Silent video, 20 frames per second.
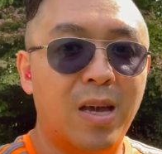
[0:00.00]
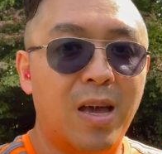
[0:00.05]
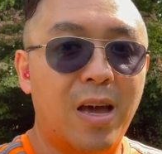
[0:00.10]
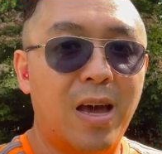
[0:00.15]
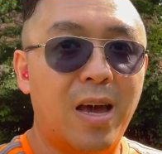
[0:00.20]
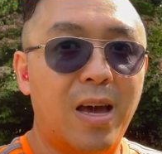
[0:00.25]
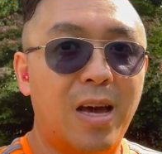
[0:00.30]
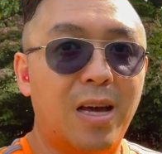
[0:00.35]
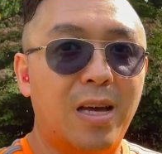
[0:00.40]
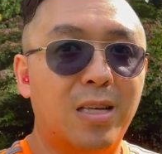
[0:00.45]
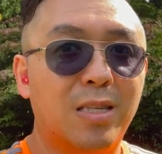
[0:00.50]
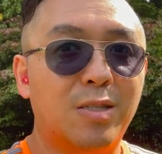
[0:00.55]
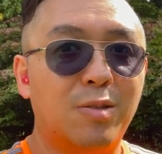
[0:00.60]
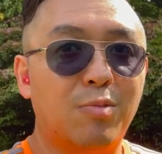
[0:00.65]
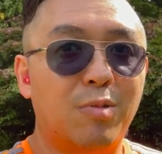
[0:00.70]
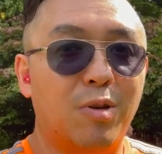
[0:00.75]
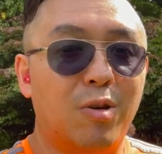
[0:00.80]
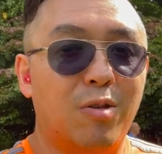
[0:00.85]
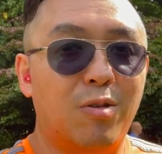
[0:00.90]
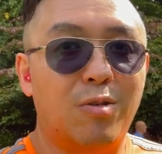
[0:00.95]
as
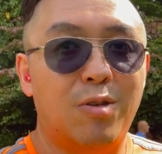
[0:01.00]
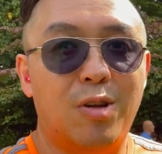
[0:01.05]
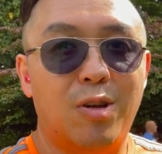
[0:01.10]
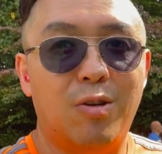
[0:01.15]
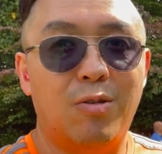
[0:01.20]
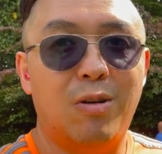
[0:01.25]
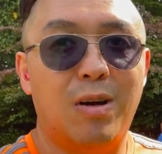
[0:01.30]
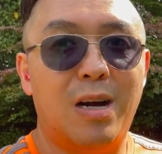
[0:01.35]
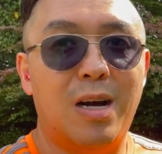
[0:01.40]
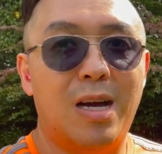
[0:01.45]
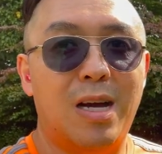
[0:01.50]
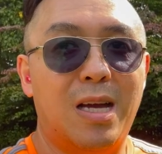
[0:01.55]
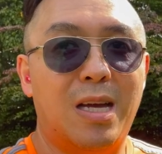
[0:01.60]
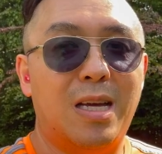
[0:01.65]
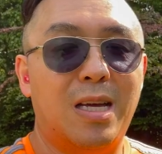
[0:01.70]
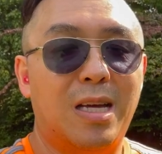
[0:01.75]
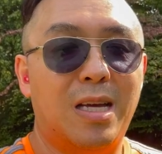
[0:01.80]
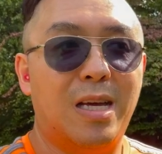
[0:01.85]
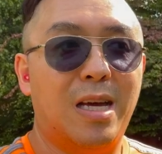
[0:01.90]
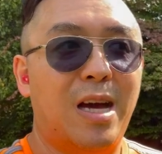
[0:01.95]
we all know,
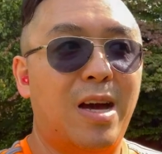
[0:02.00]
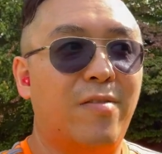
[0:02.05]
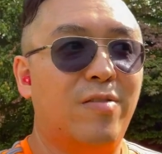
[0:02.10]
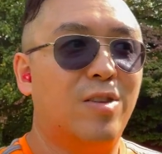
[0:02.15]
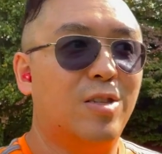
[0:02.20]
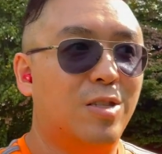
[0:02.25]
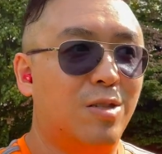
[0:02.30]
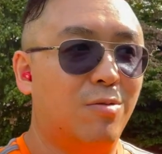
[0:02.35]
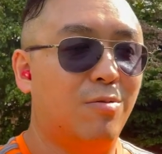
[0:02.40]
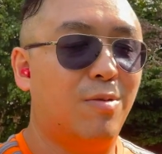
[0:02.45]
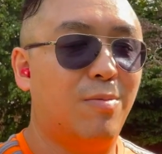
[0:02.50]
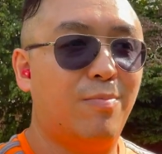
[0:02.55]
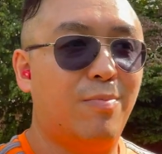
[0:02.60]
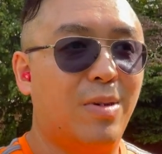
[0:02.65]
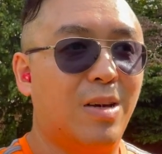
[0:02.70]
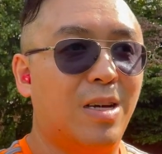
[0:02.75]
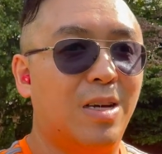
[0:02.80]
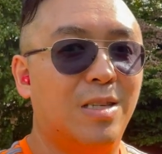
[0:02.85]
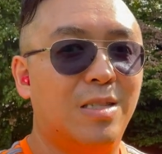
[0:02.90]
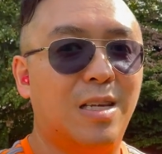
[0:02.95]
I have to do it
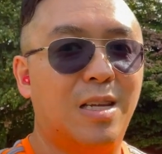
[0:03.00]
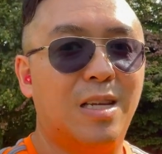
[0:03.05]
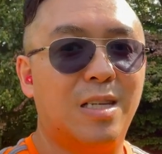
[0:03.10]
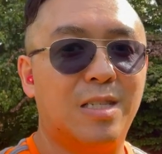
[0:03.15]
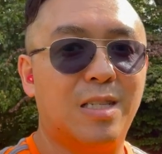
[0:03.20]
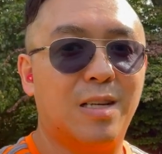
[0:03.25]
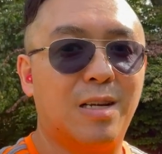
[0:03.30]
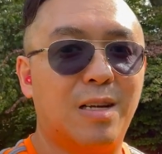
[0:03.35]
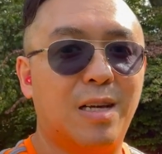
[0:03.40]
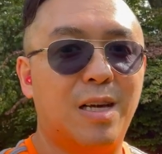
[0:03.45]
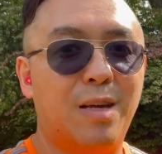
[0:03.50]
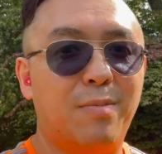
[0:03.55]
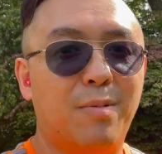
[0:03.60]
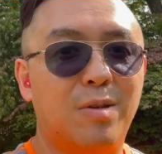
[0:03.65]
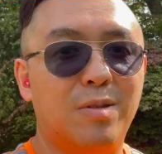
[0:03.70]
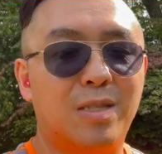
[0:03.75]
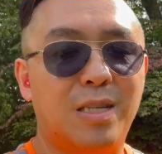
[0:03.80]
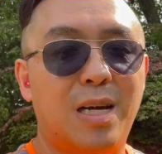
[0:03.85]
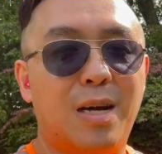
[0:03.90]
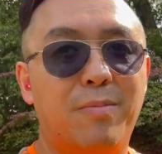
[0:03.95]
because I need to keep
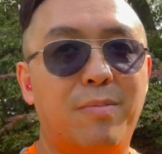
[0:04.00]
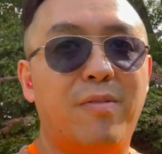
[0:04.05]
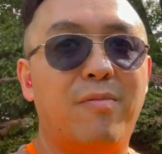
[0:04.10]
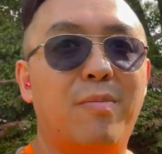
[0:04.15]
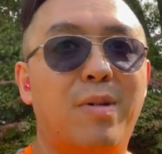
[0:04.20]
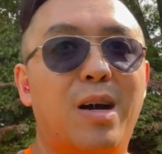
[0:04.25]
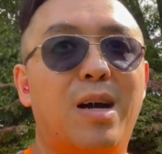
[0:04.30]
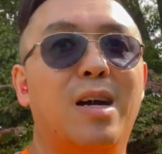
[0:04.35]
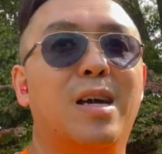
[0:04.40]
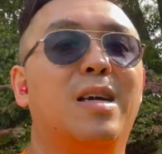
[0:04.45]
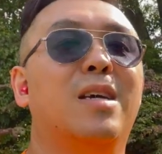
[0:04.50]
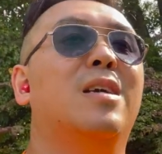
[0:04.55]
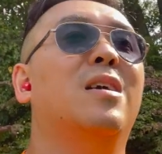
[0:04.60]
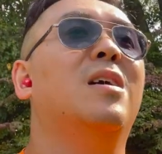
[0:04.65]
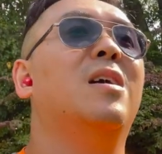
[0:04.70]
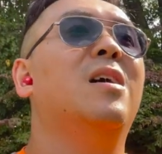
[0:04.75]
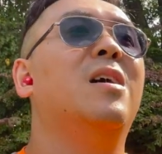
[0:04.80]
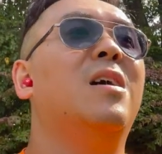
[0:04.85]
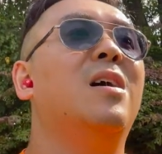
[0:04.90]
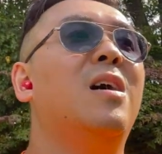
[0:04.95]
on top of my
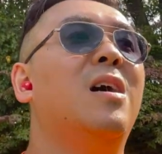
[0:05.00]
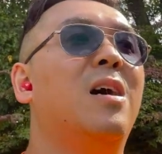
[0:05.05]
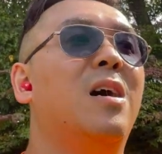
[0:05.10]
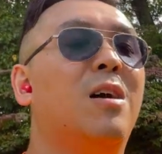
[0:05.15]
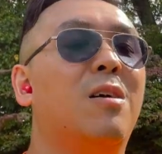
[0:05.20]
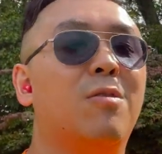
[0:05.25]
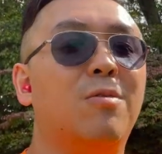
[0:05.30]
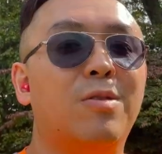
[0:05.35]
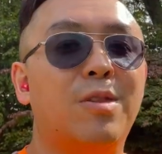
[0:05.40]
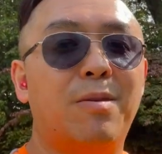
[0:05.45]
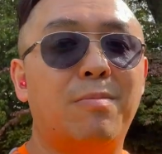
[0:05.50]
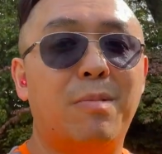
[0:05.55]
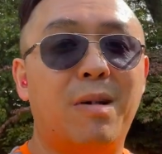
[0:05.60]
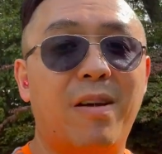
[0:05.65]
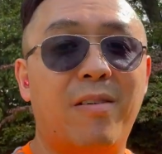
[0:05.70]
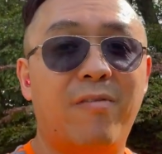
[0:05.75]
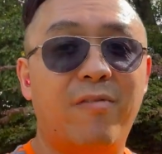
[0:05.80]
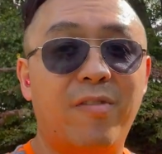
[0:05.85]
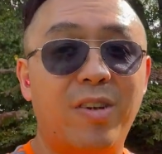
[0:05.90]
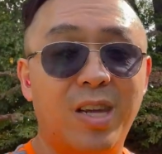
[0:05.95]
health and my
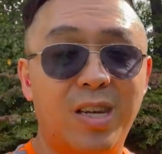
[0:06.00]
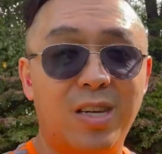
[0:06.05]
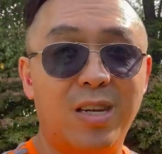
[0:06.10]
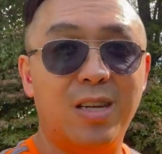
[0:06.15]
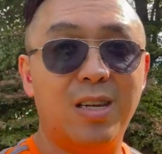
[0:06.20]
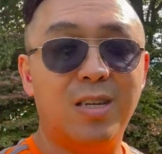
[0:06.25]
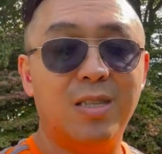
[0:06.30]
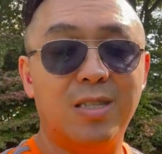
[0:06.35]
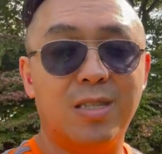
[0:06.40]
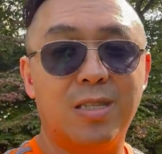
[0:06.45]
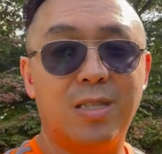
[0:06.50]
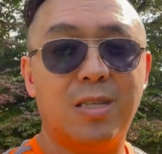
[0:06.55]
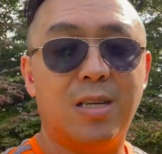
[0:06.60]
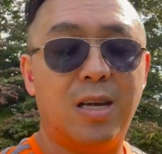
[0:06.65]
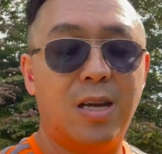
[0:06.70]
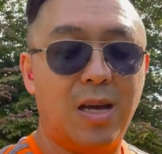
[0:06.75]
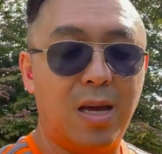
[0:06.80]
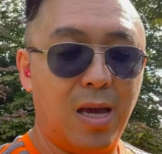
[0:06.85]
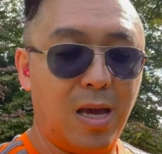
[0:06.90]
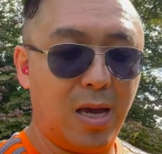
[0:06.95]
fitness.
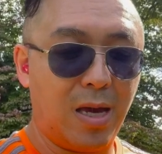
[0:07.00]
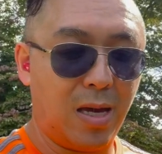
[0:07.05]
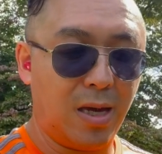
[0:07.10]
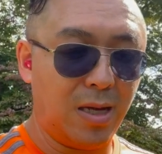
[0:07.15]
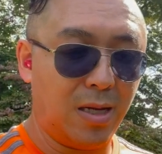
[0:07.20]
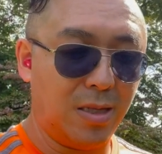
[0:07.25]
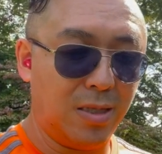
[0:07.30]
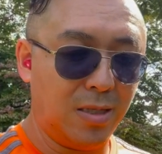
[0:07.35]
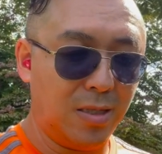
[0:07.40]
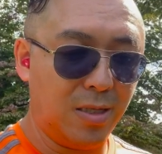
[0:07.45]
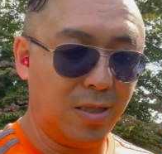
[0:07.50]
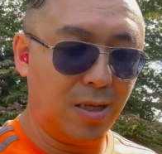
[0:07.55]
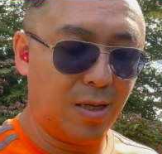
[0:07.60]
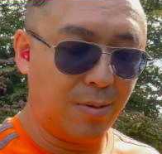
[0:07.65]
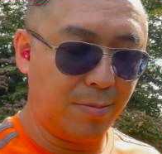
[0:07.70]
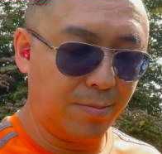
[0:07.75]
And